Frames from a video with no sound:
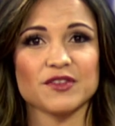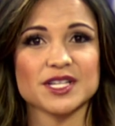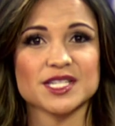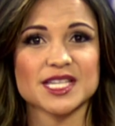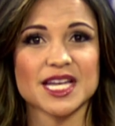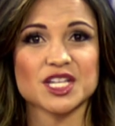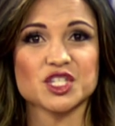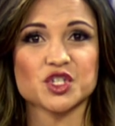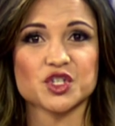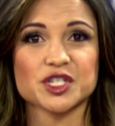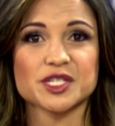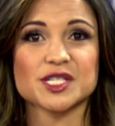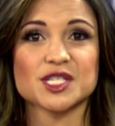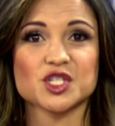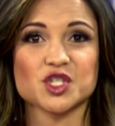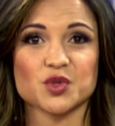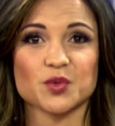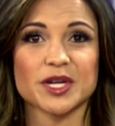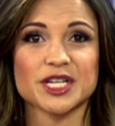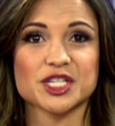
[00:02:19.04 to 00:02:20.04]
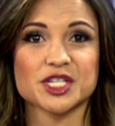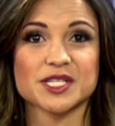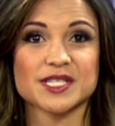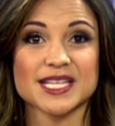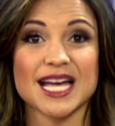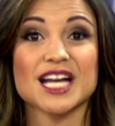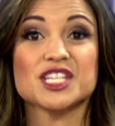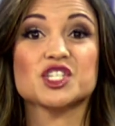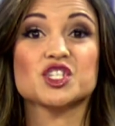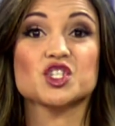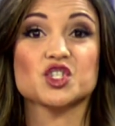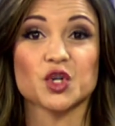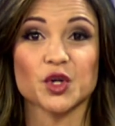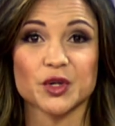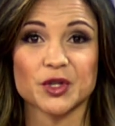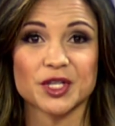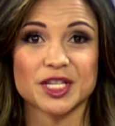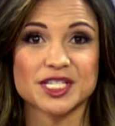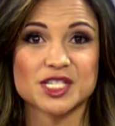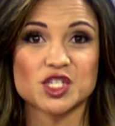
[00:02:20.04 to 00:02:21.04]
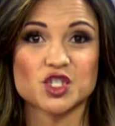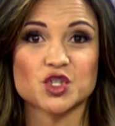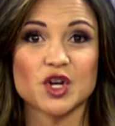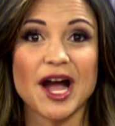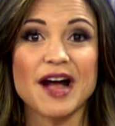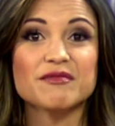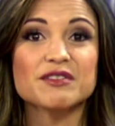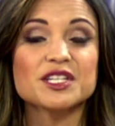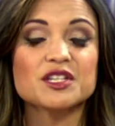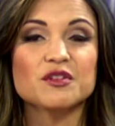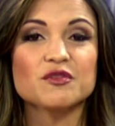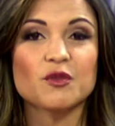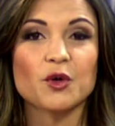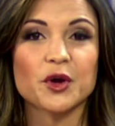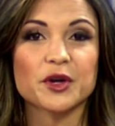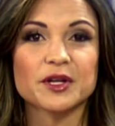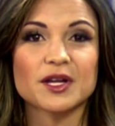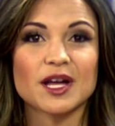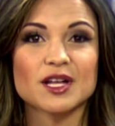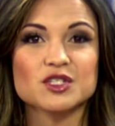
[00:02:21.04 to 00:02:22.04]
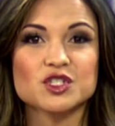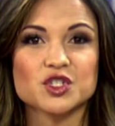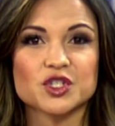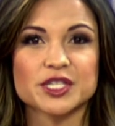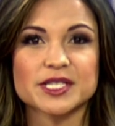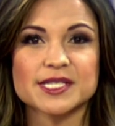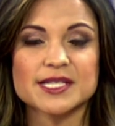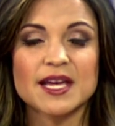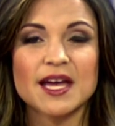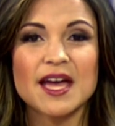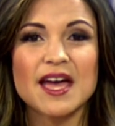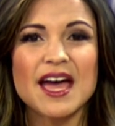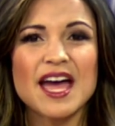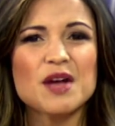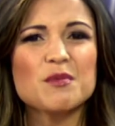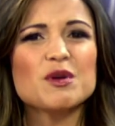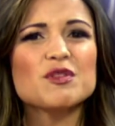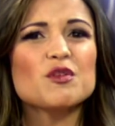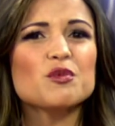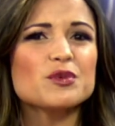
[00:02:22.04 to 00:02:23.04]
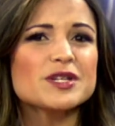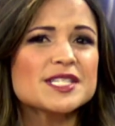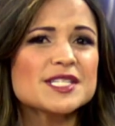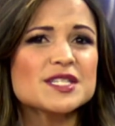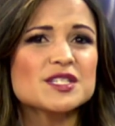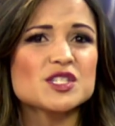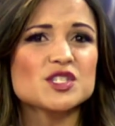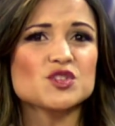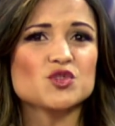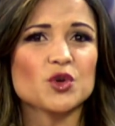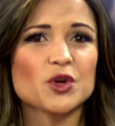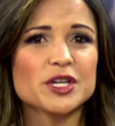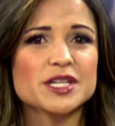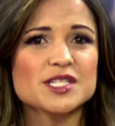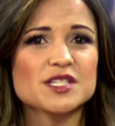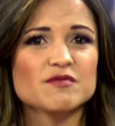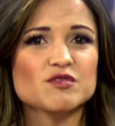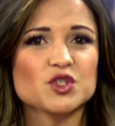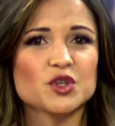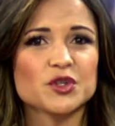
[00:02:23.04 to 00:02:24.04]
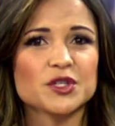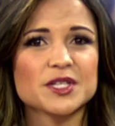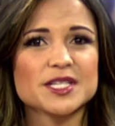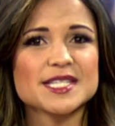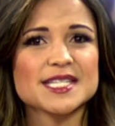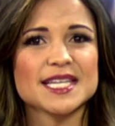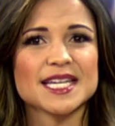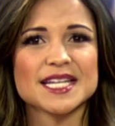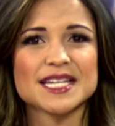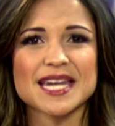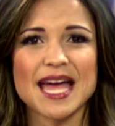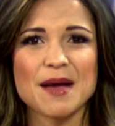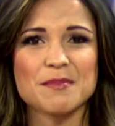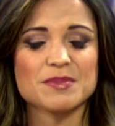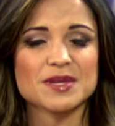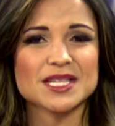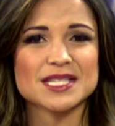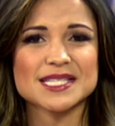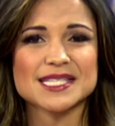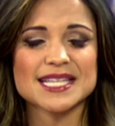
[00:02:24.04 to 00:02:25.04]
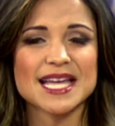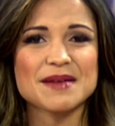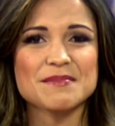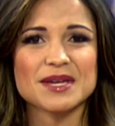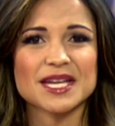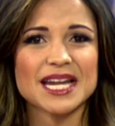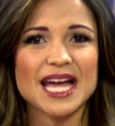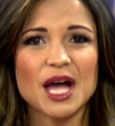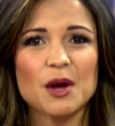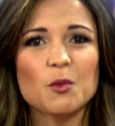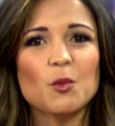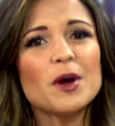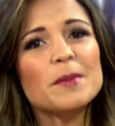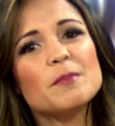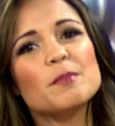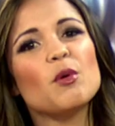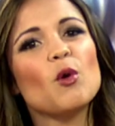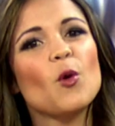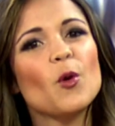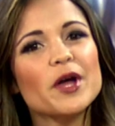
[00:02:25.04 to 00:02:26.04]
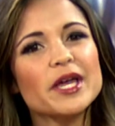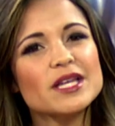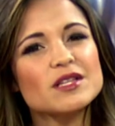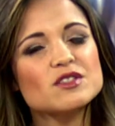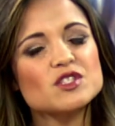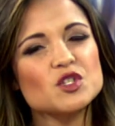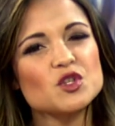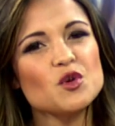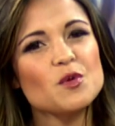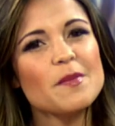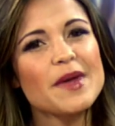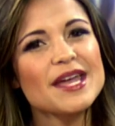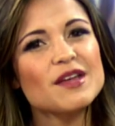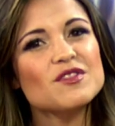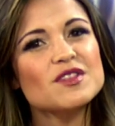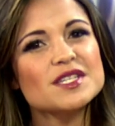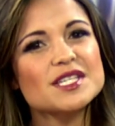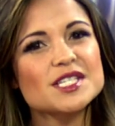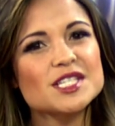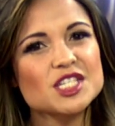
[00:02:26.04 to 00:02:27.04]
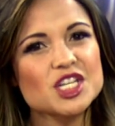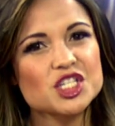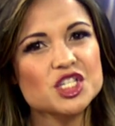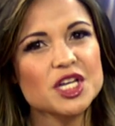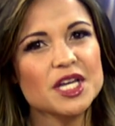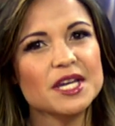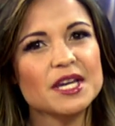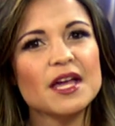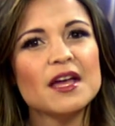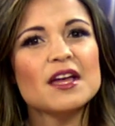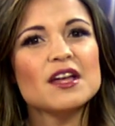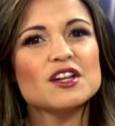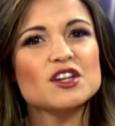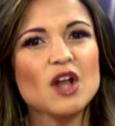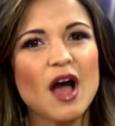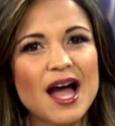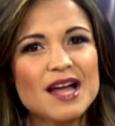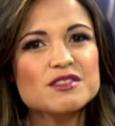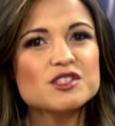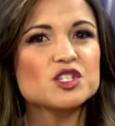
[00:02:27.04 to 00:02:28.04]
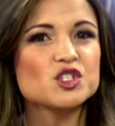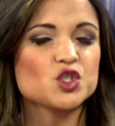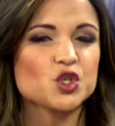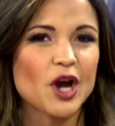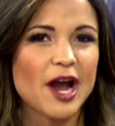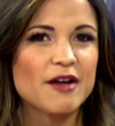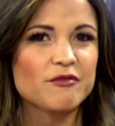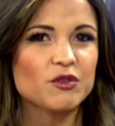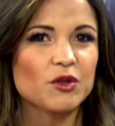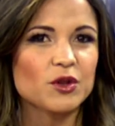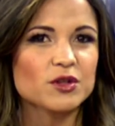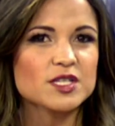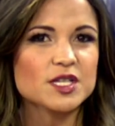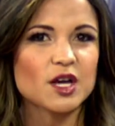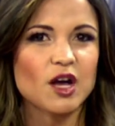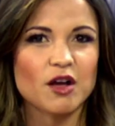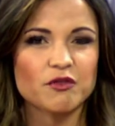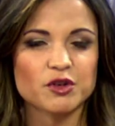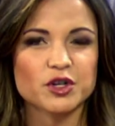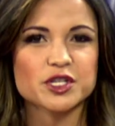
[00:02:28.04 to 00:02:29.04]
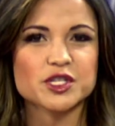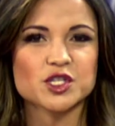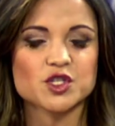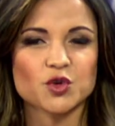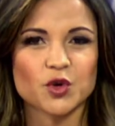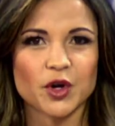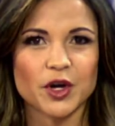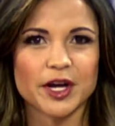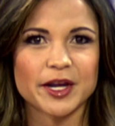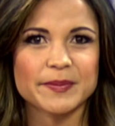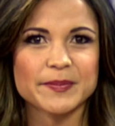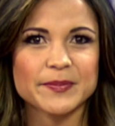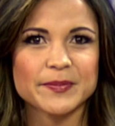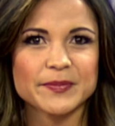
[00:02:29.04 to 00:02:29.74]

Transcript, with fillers: in dangerous situations as a journalist traveling to foreign countries. And with the recent stories of journalist kidnappings, I mean, at what point do you make the decision not to travel to cover a story?